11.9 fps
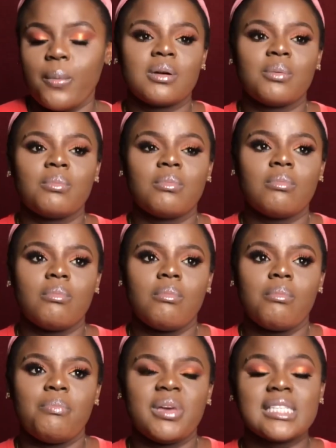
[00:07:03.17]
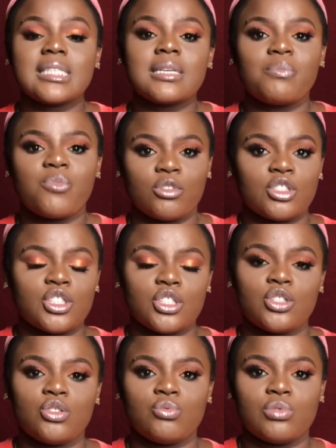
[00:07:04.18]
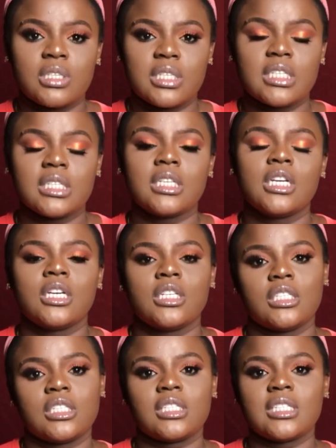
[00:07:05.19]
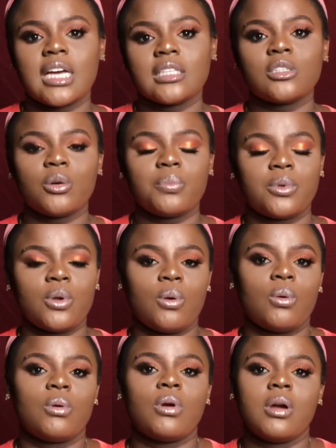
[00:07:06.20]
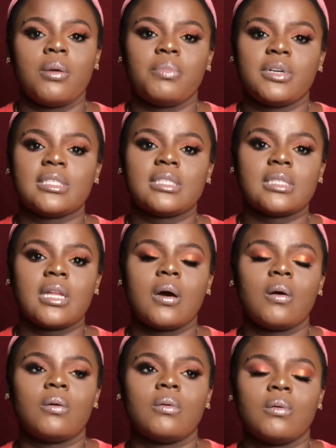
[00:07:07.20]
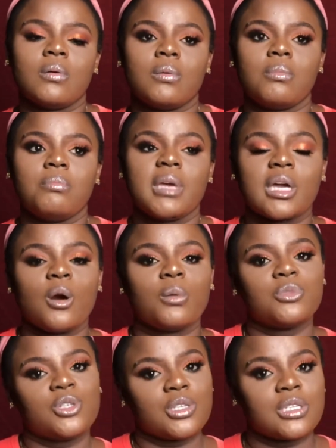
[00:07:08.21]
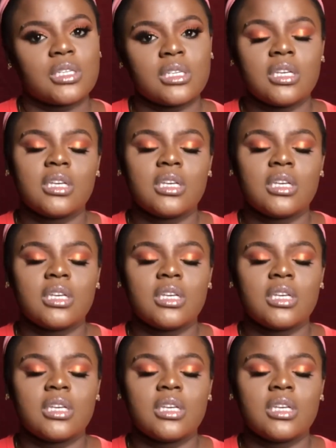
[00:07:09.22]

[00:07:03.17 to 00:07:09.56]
Those are basic brushes you would need to start up your personal makeup journey,